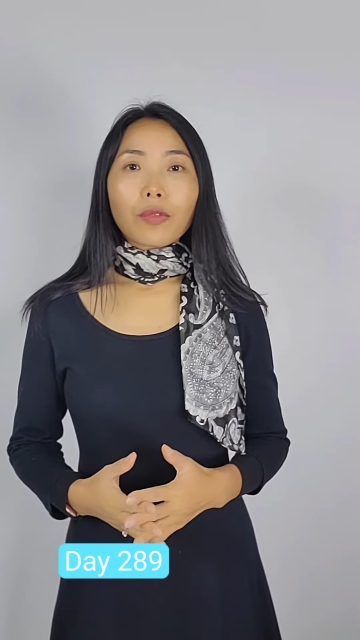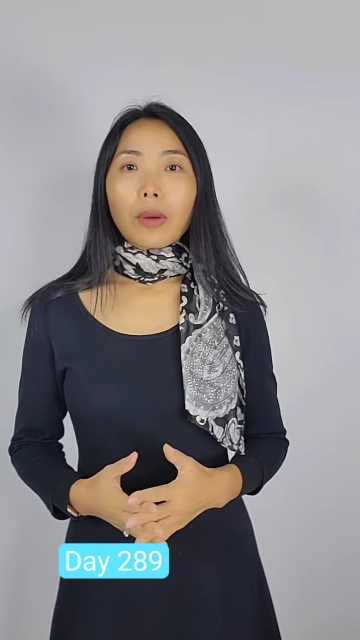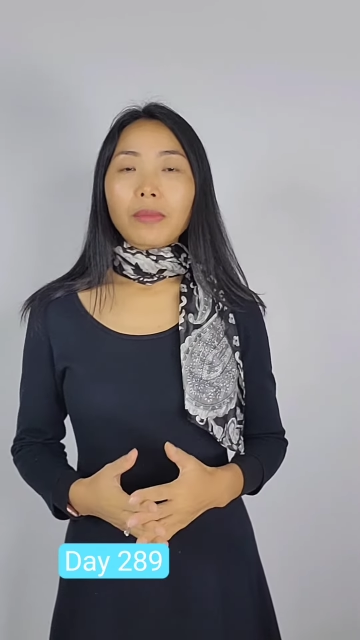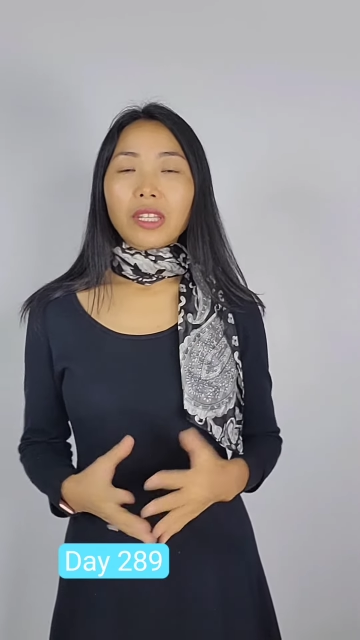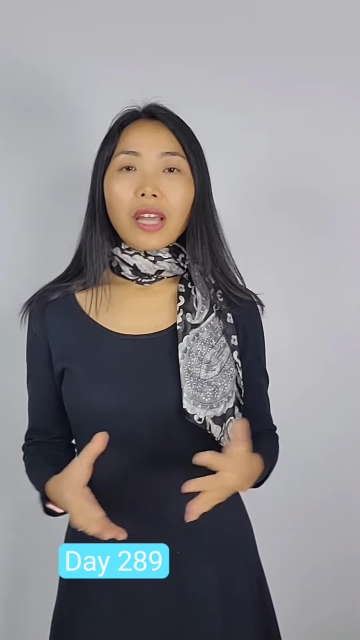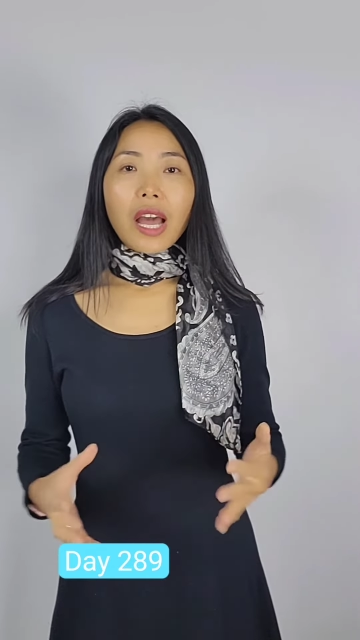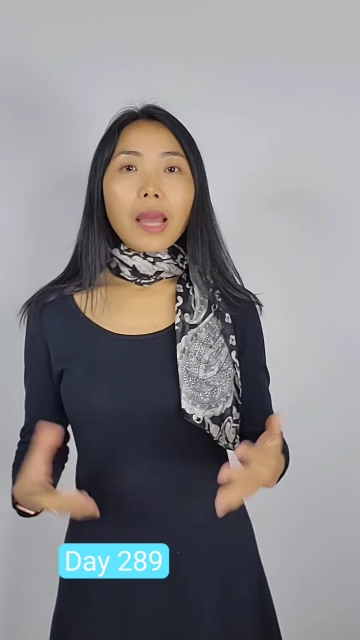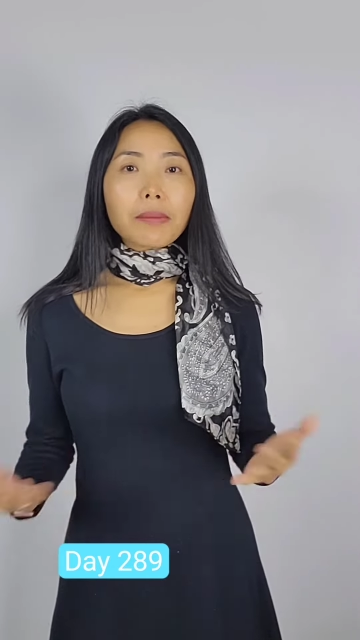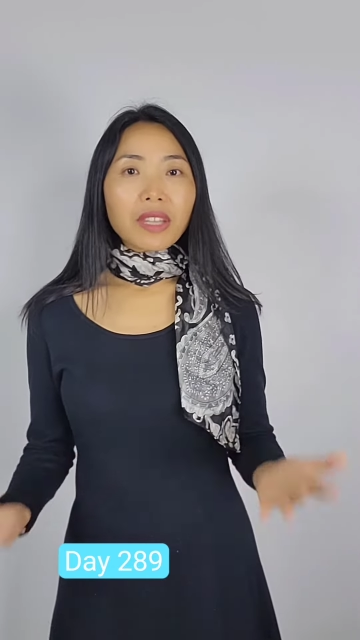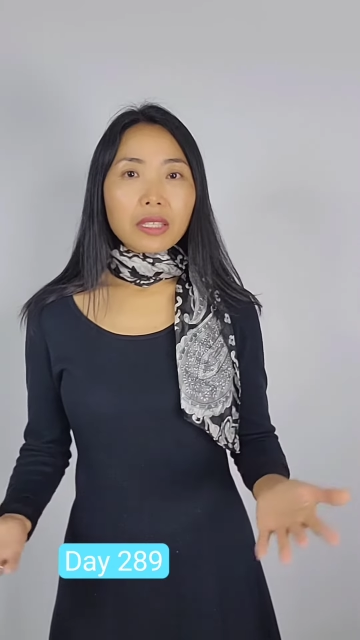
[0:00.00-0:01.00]
from the
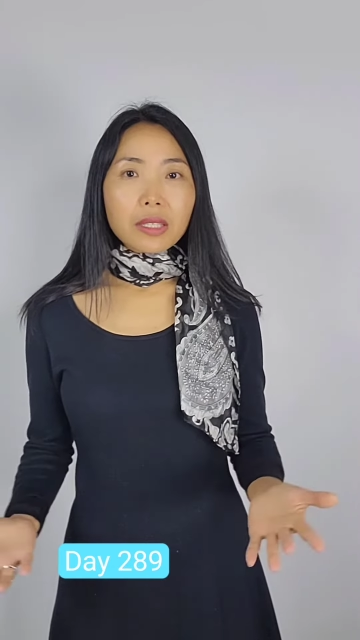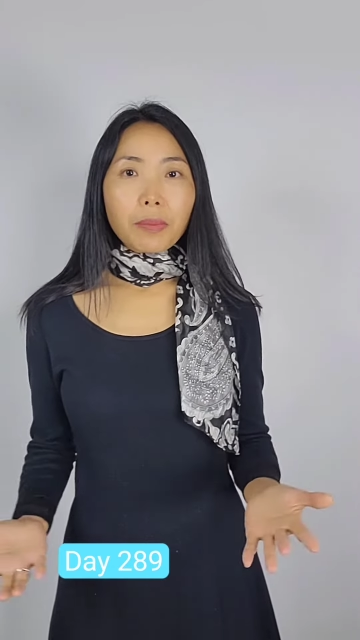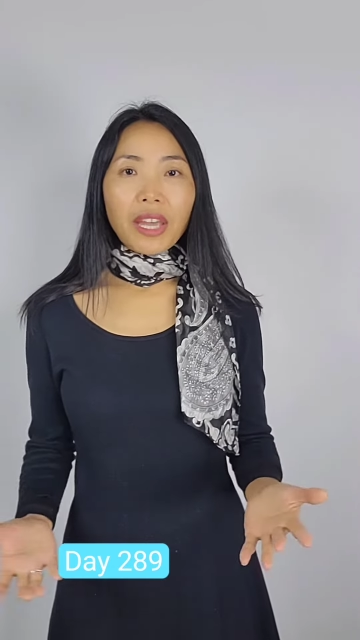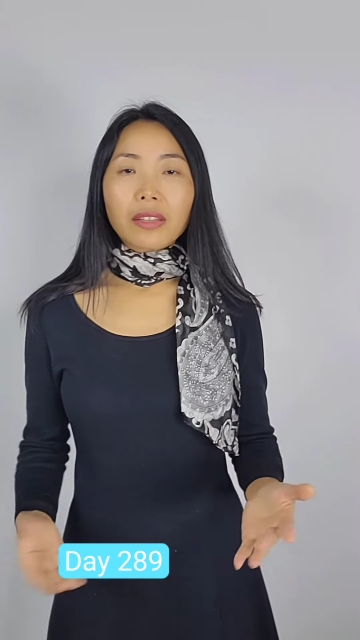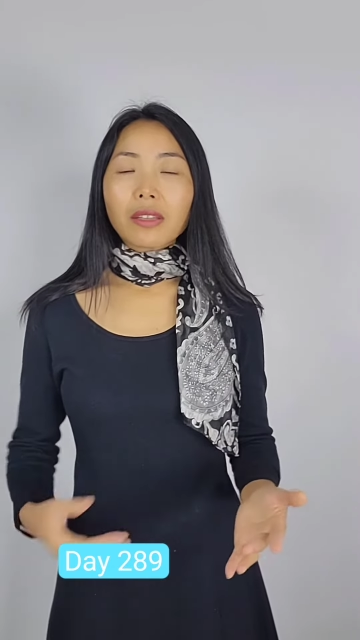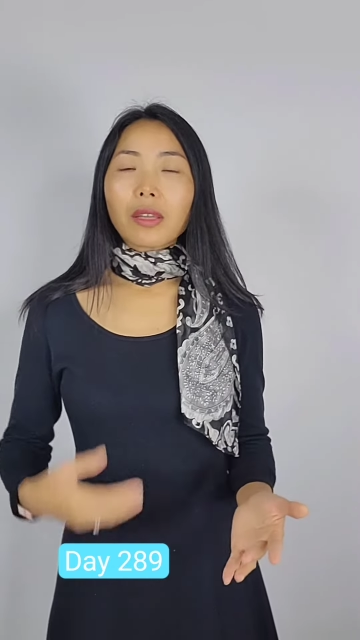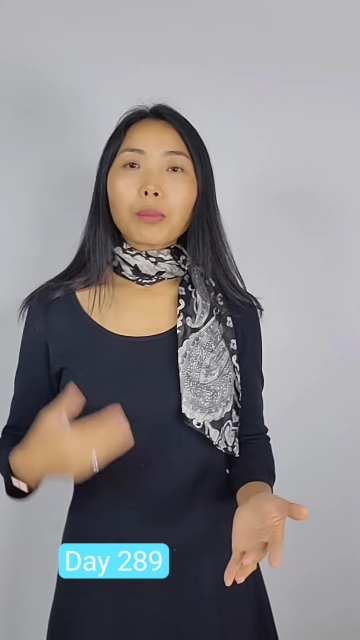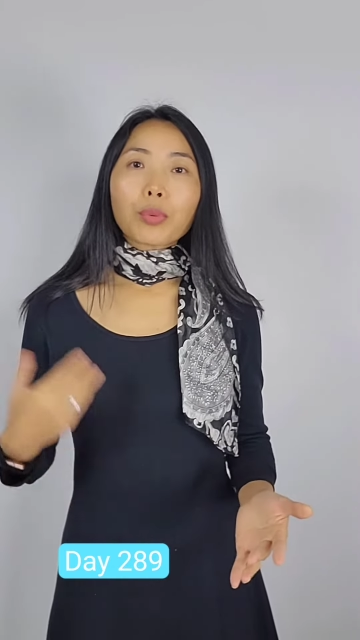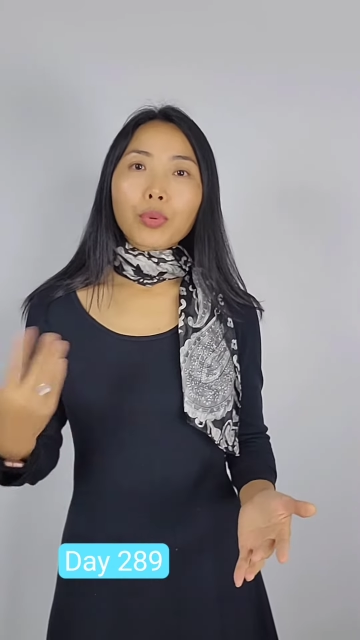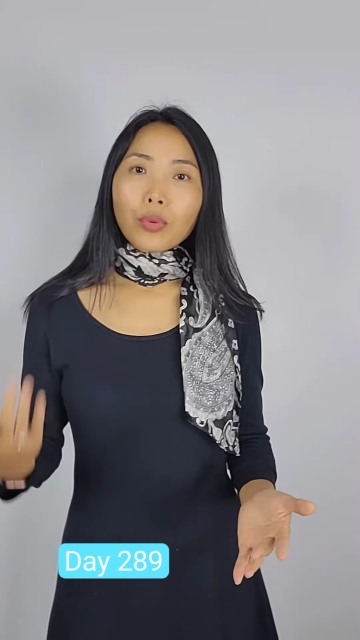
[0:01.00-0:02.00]
time they spent,
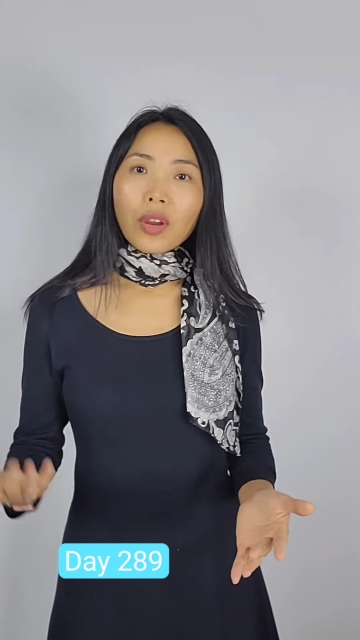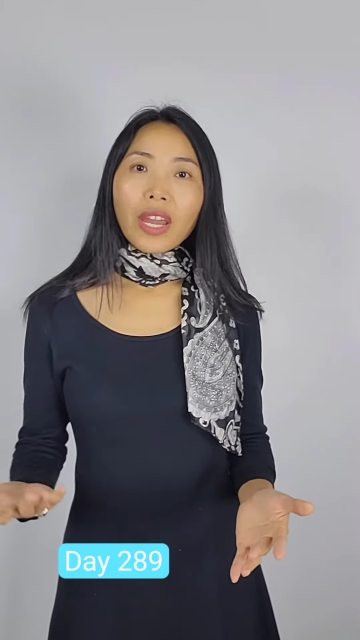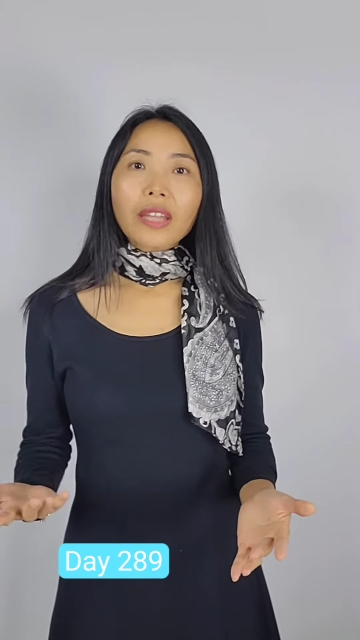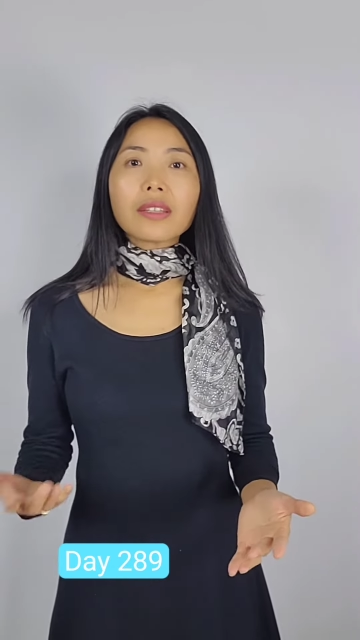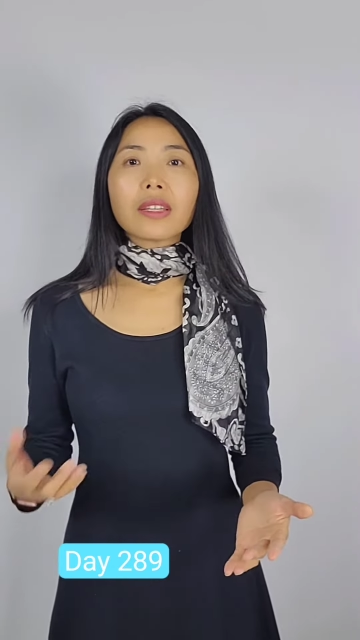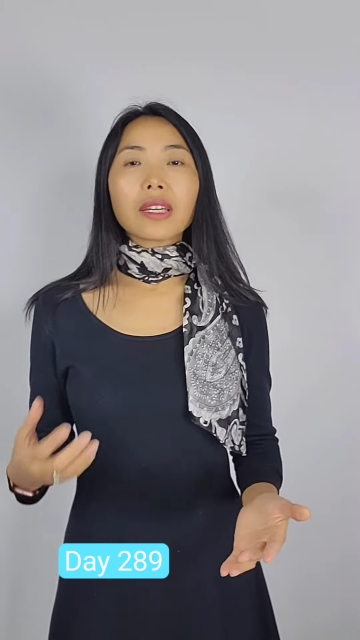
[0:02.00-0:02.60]
they prayed,